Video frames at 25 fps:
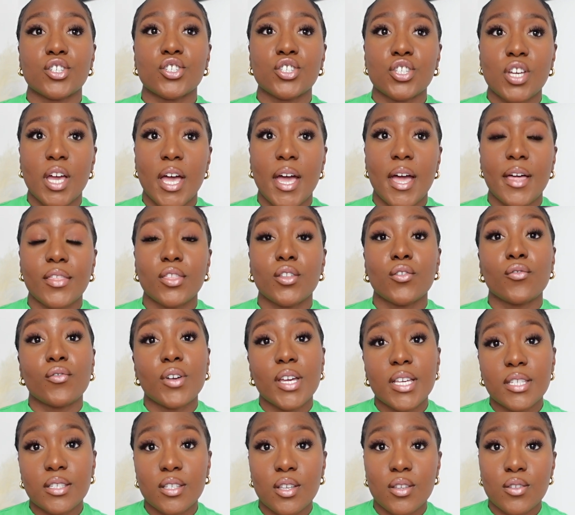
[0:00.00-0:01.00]
share the
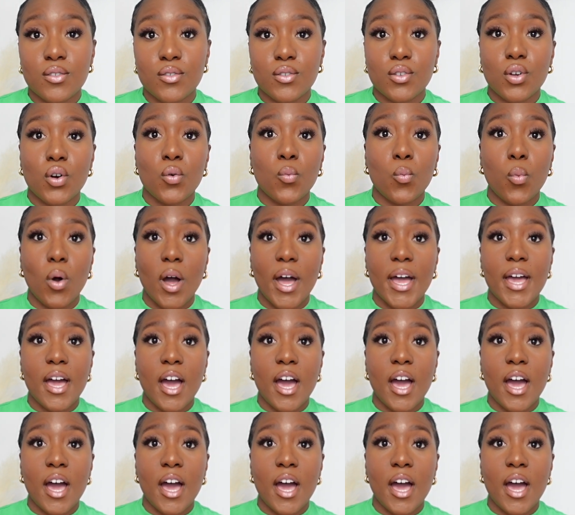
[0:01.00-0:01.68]
reasons on why